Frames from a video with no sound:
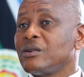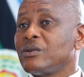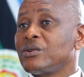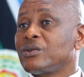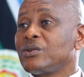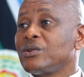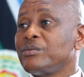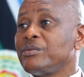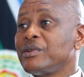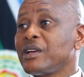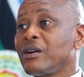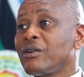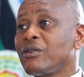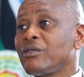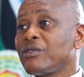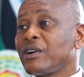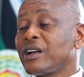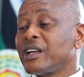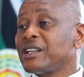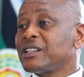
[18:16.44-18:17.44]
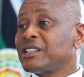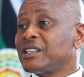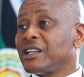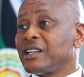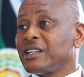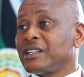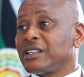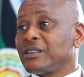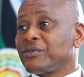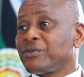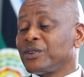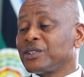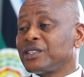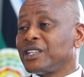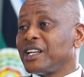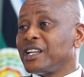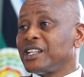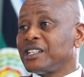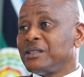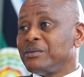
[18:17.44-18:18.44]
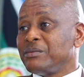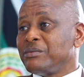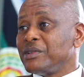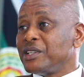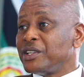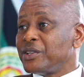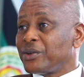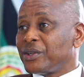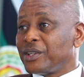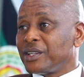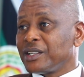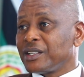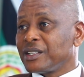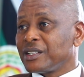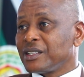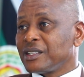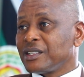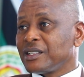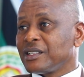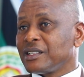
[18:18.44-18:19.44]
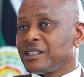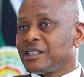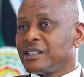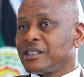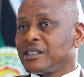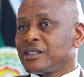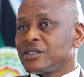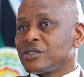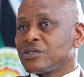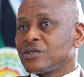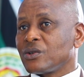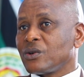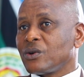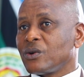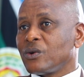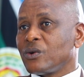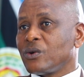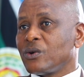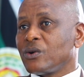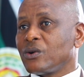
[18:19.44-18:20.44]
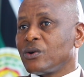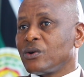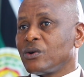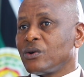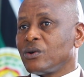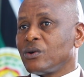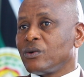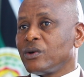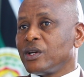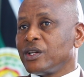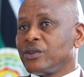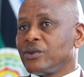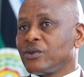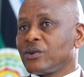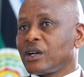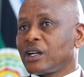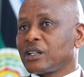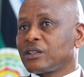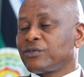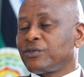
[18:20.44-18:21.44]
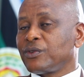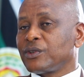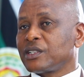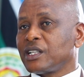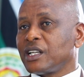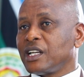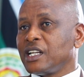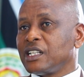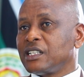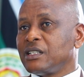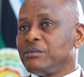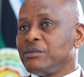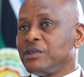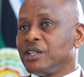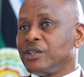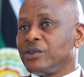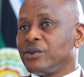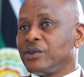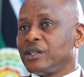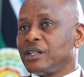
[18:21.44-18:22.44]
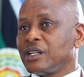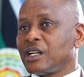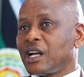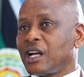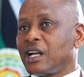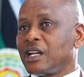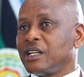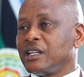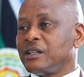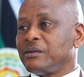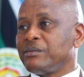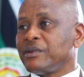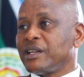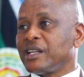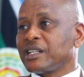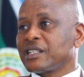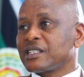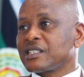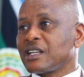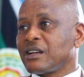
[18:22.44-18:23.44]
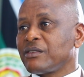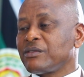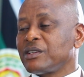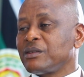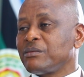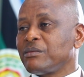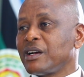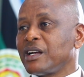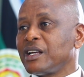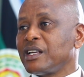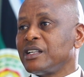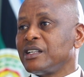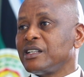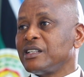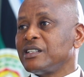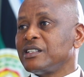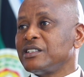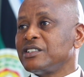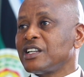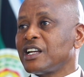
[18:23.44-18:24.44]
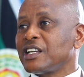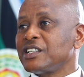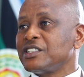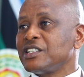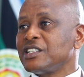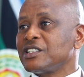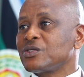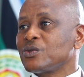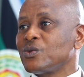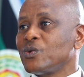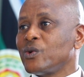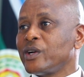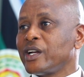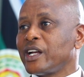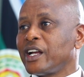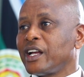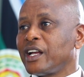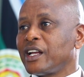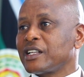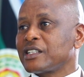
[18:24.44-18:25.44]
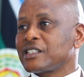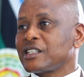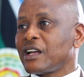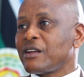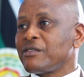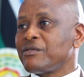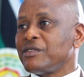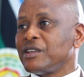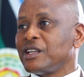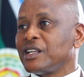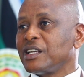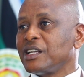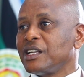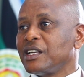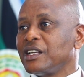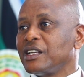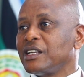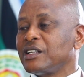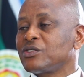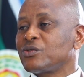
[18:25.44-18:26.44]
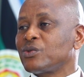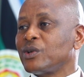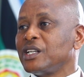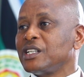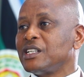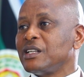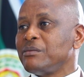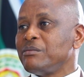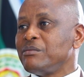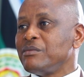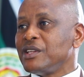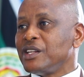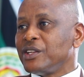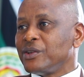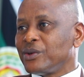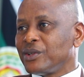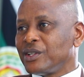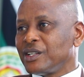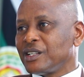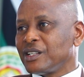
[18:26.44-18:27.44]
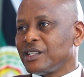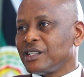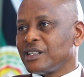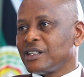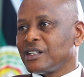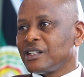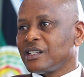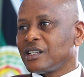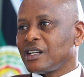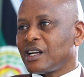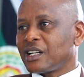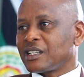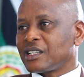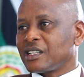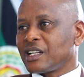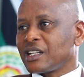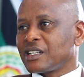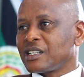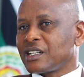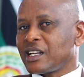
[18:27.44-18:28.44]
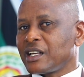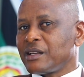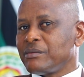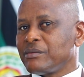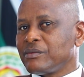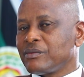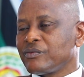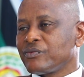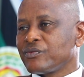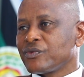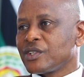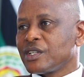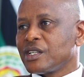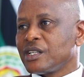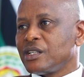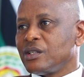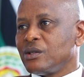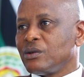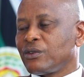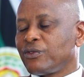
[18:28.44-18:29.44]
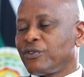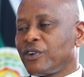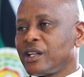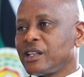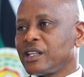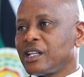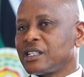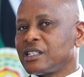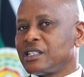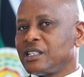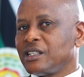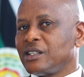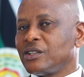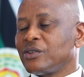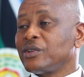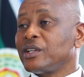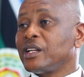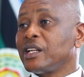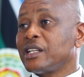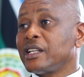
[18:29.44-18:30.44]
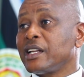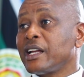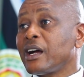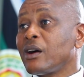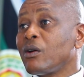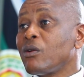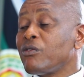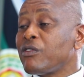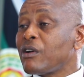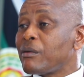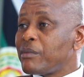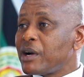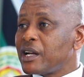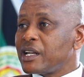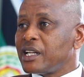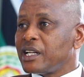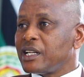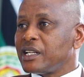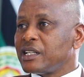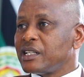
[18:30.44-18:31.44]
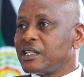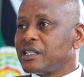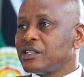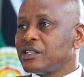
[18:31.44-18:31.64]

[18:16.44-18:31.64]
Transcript: 48 million. So when you look at 48 million and being served by judges who were serving 20 million, at that time, you'll find that really they are overburdened.